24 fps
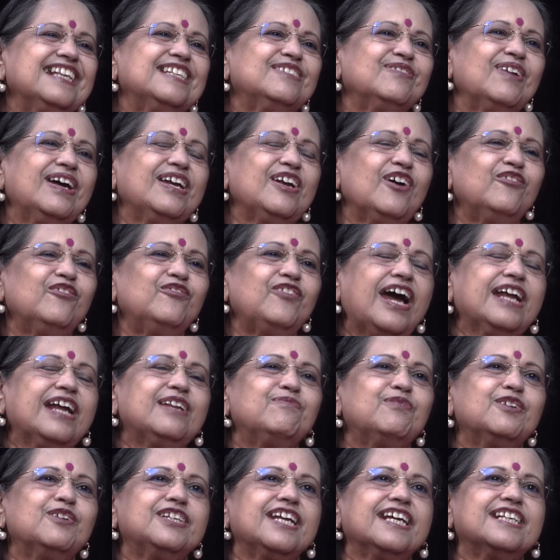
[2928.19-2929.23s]
That's where your
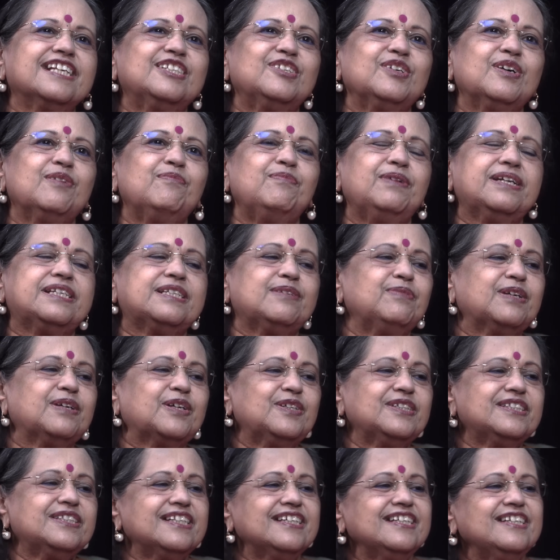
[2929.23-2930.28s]
fat protects you a bit
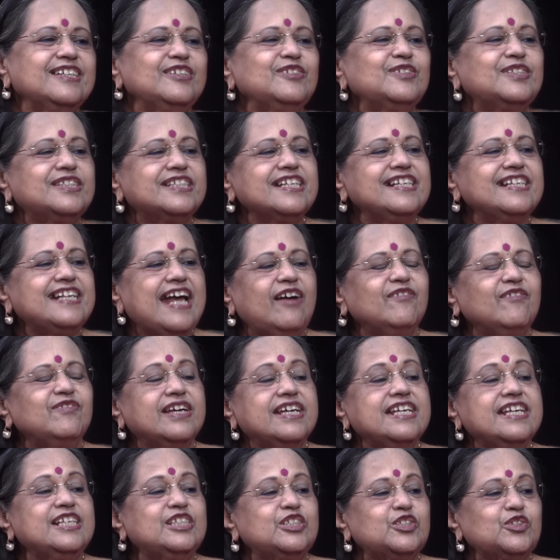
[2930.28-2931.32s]
because the, you still
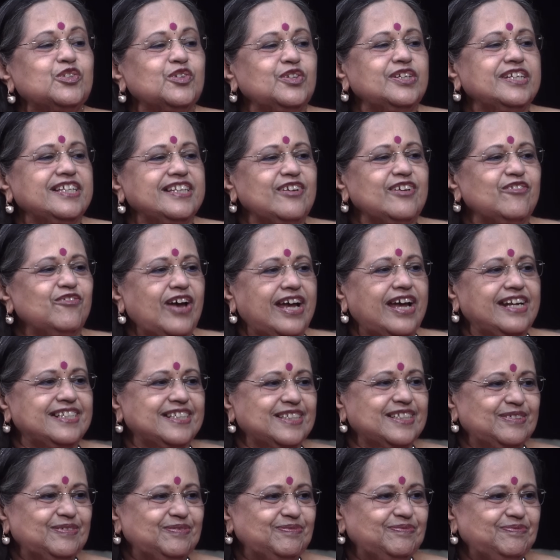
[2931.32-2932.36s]
have the estrogen in the fat